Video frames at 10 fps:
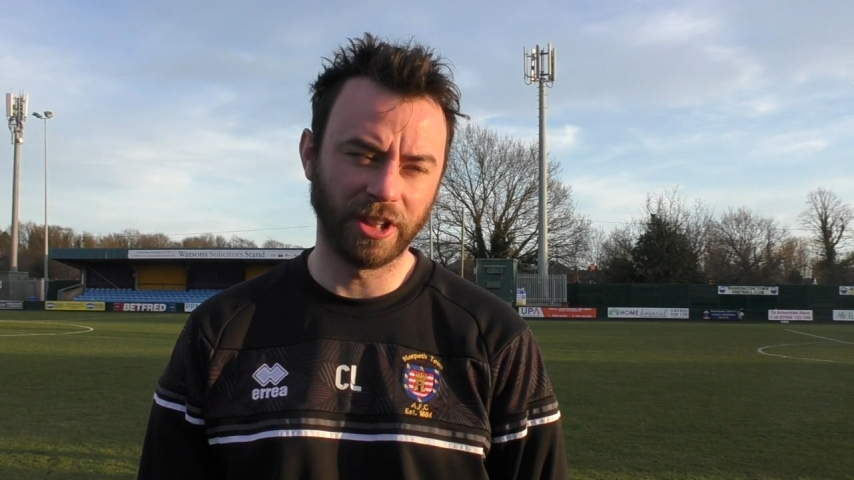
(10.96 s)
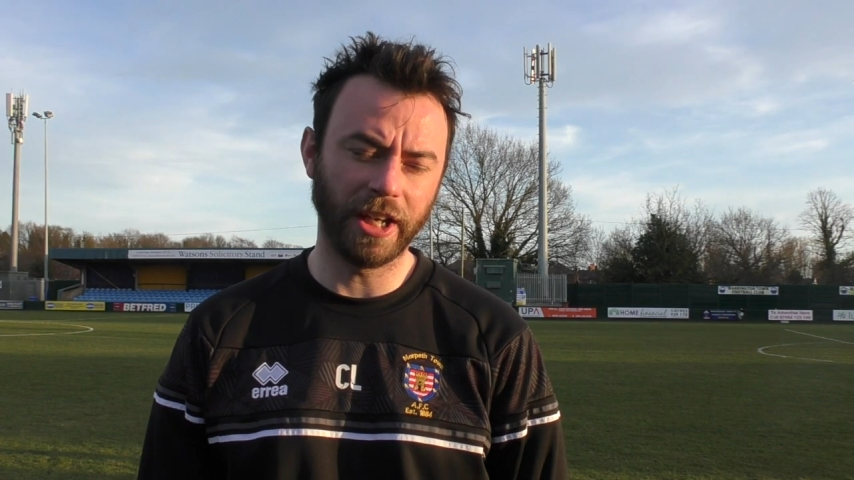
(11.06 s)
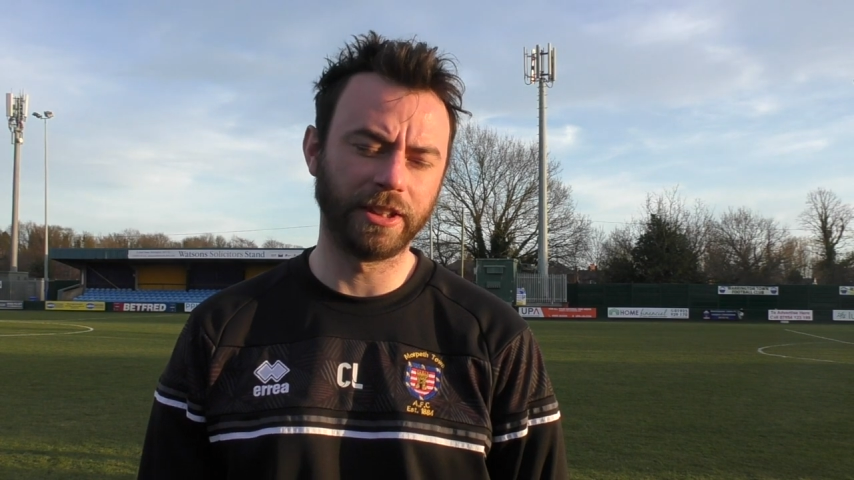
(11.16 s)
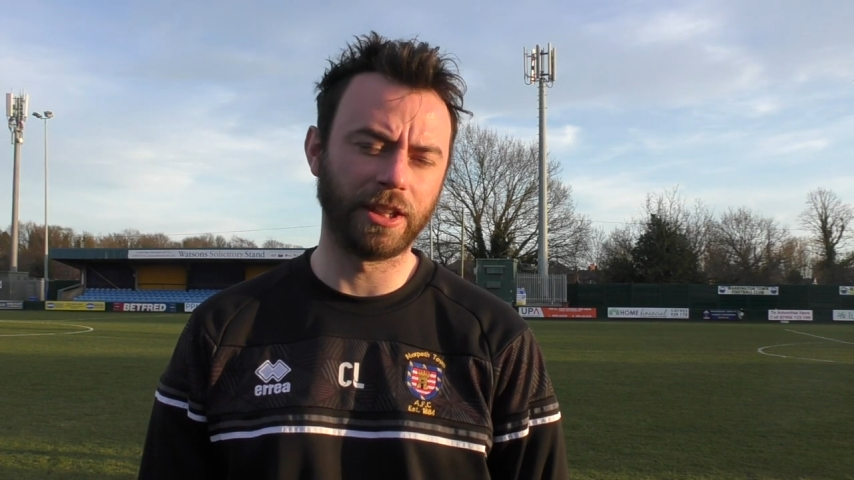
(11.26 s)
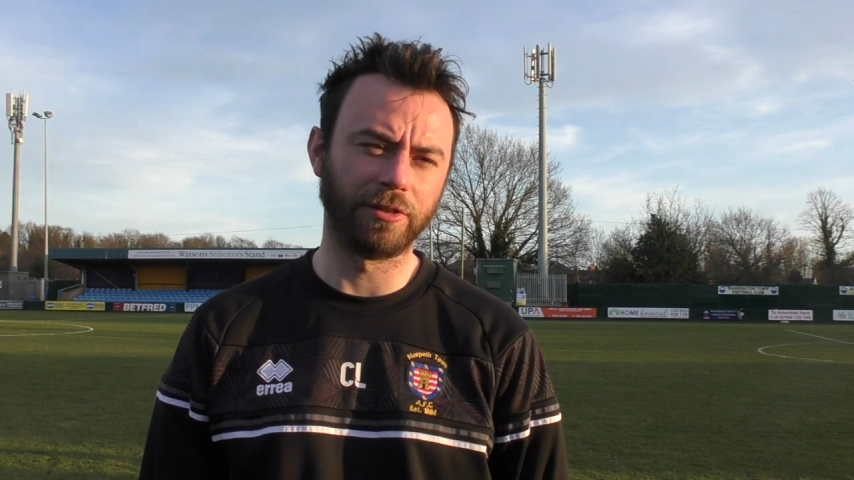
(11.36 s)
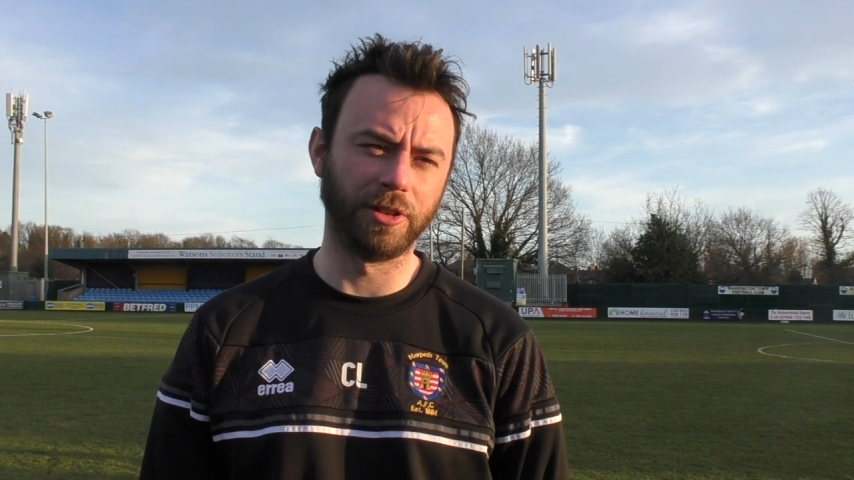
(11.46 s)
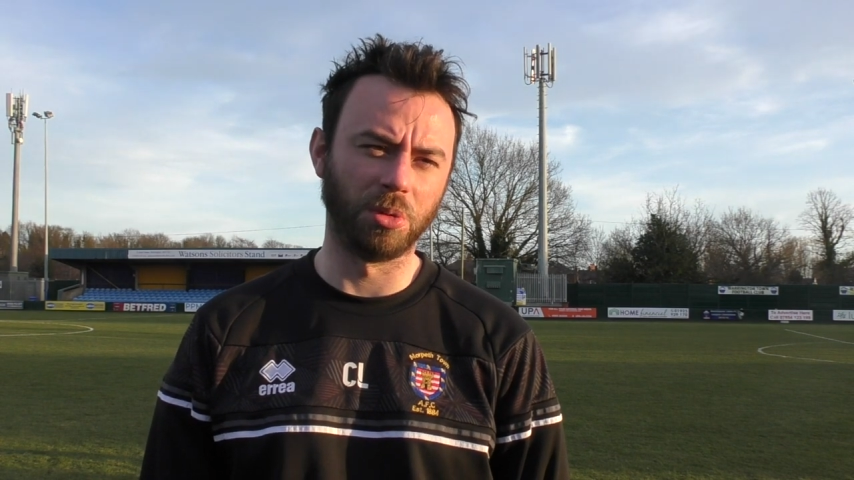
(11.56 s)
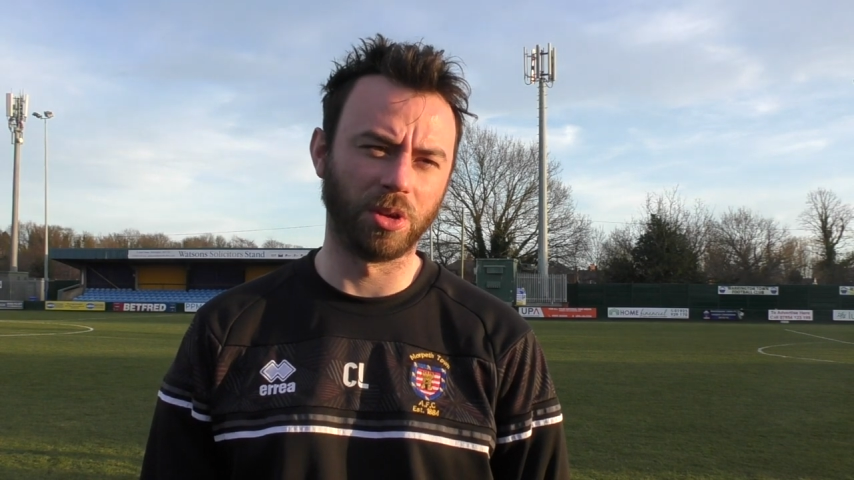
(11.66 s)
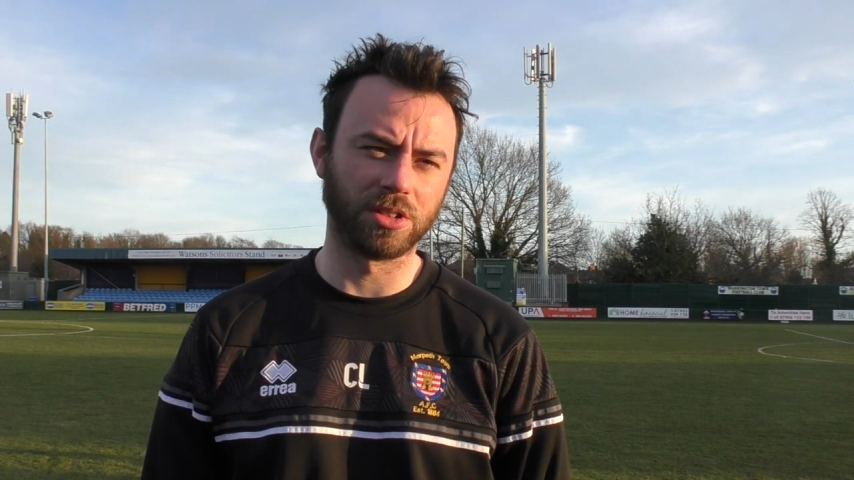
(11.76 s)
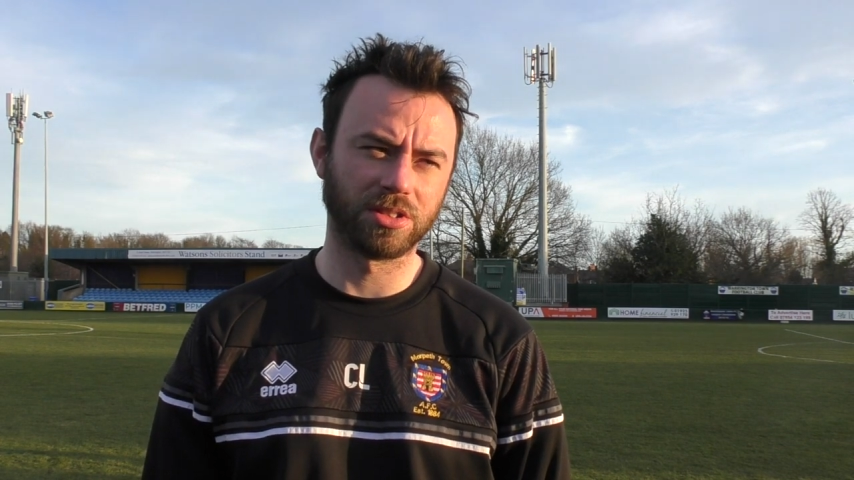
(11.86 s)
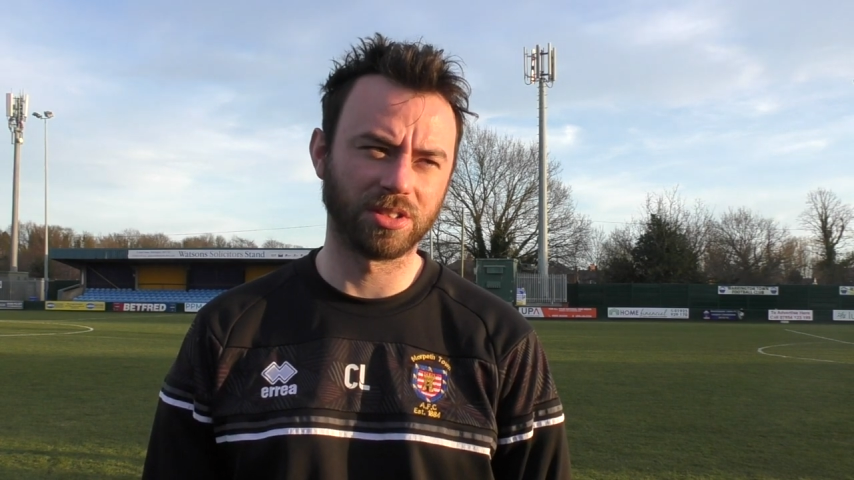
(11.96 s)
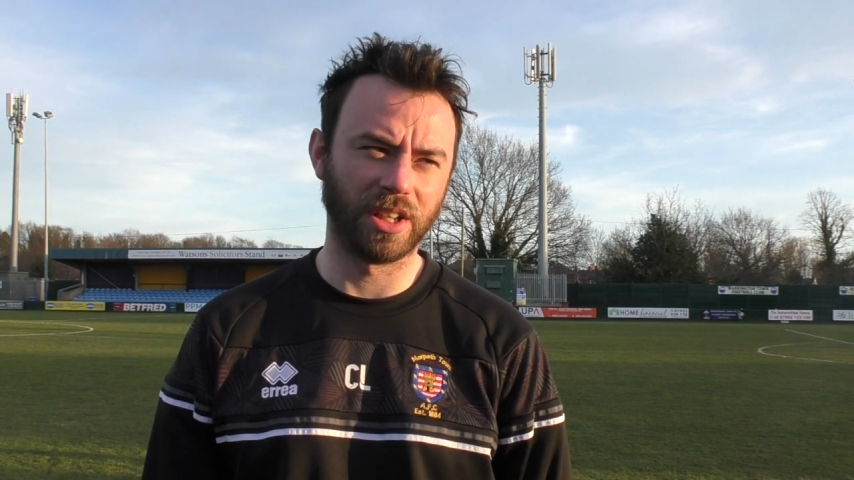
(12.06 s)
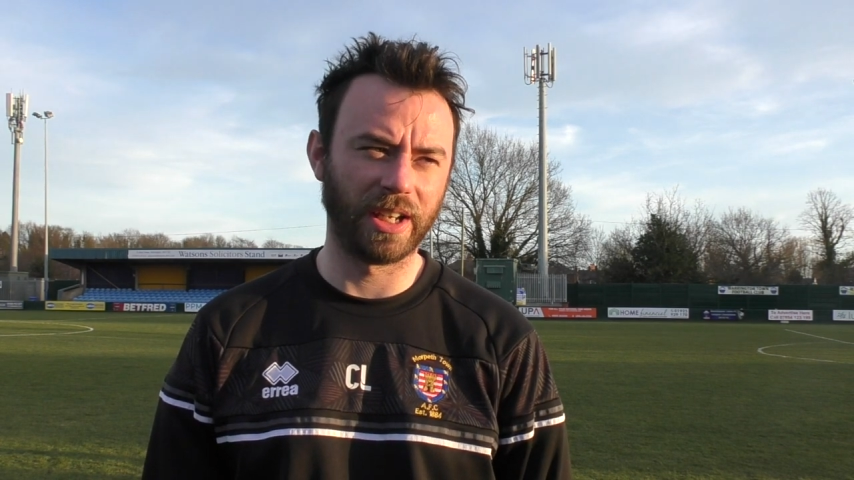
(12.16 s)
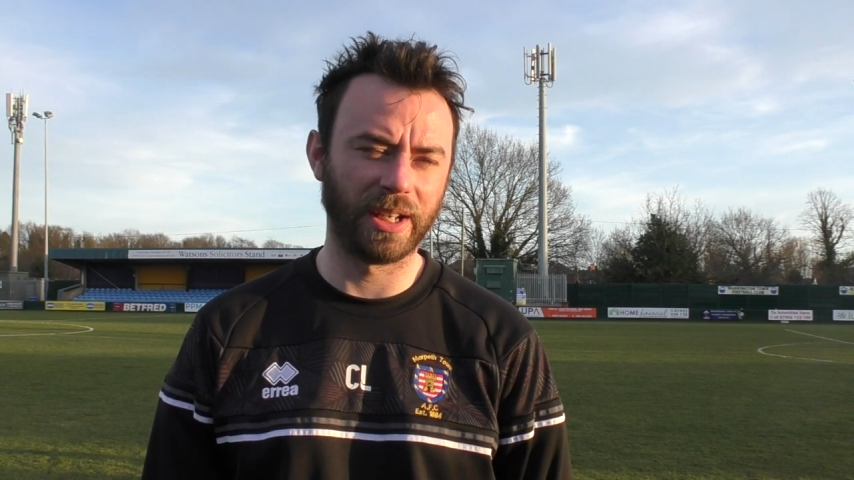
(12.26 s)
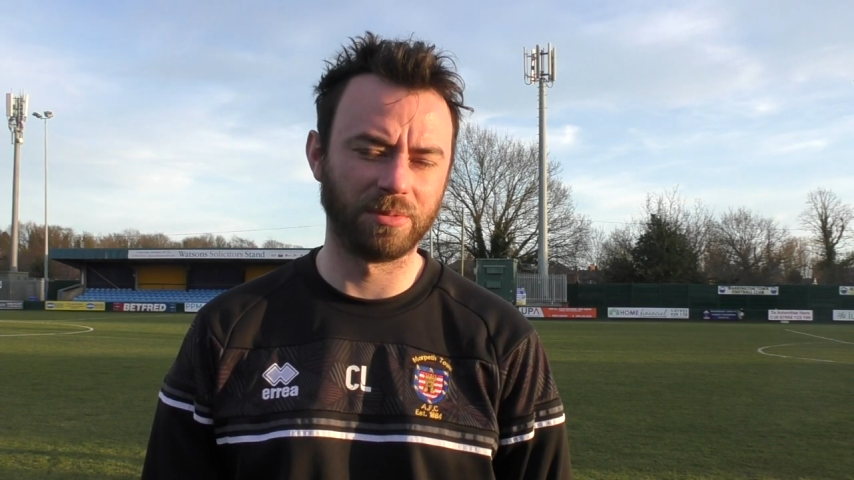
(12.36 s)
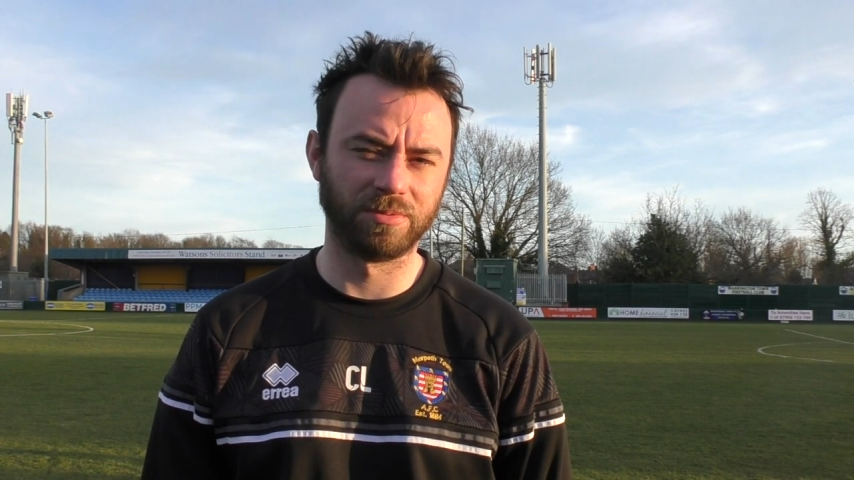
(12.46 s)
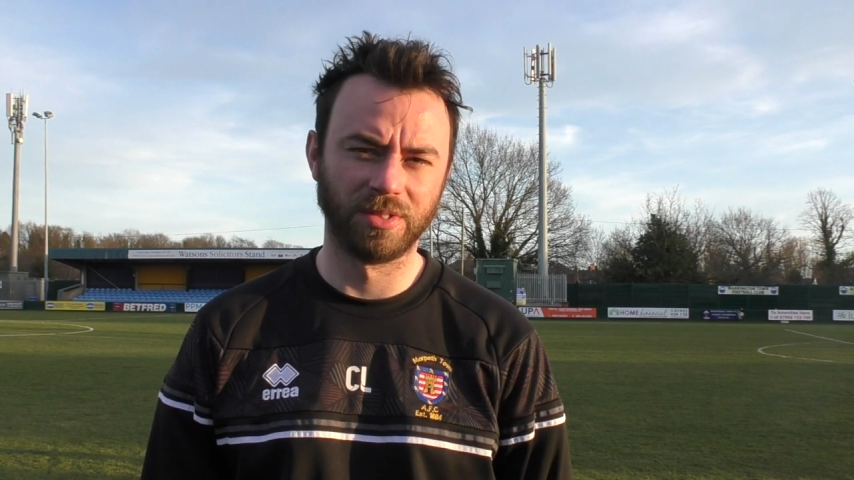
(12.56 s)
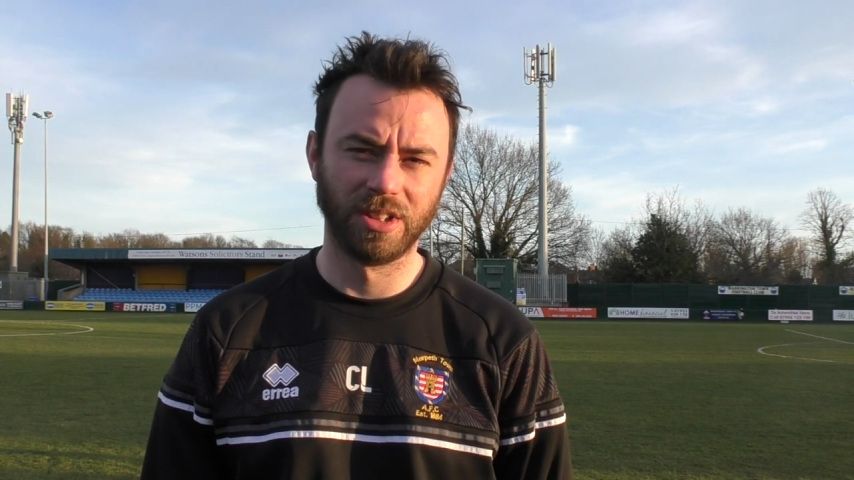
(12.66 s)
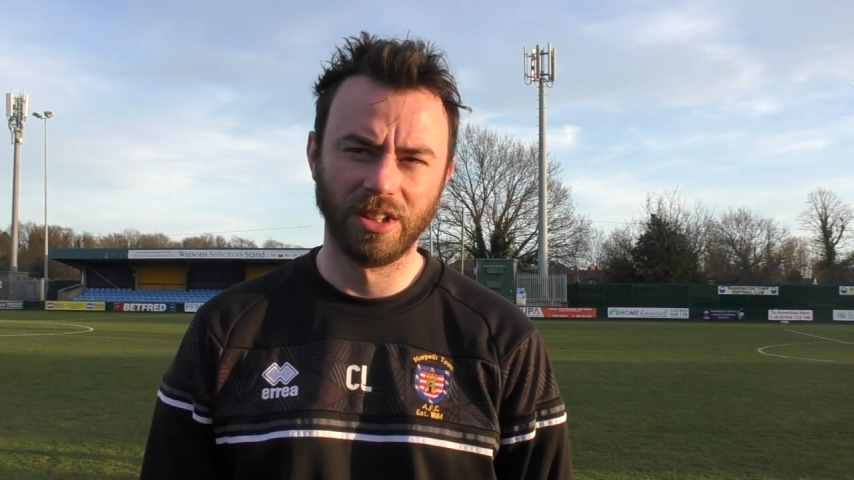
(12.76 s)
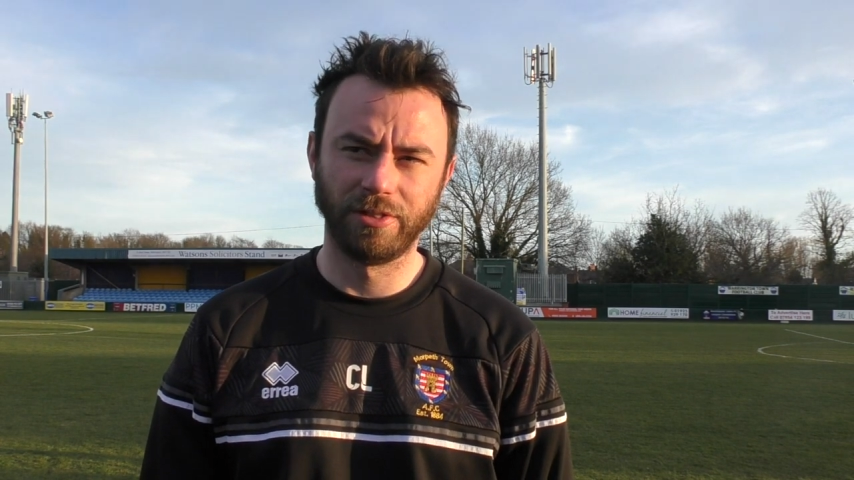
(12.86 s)
Yeah, it definitely was.
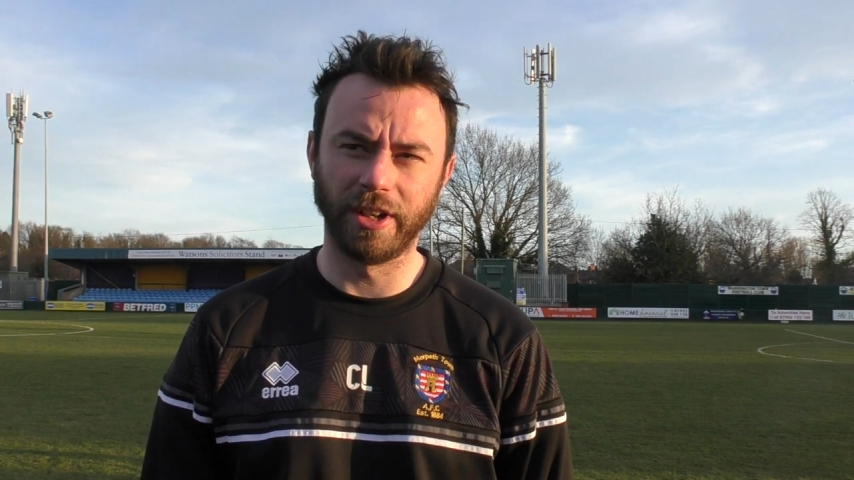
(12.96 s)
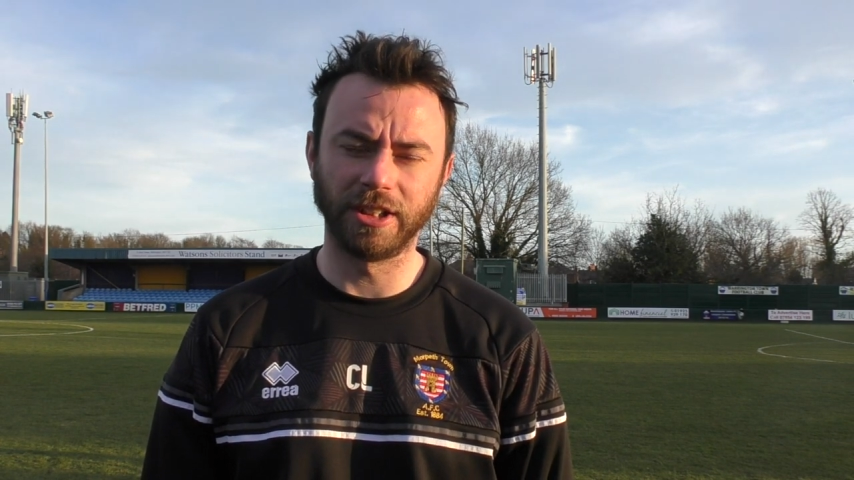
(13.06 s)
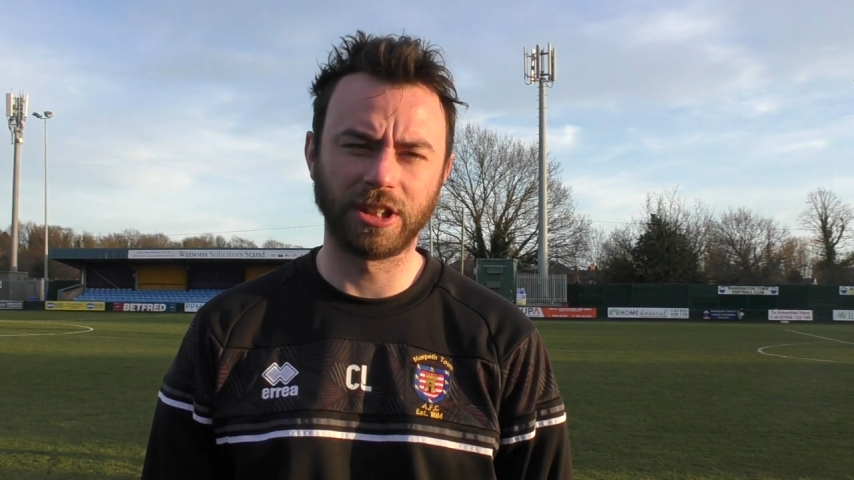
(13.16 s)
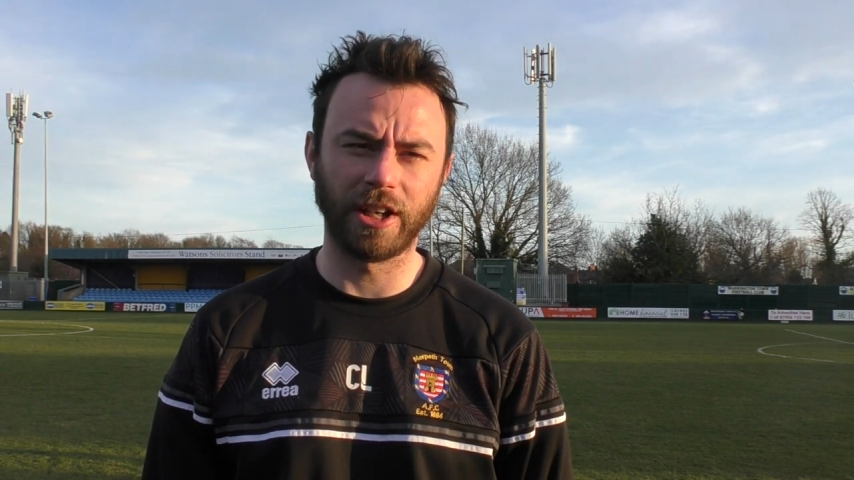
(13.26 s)
First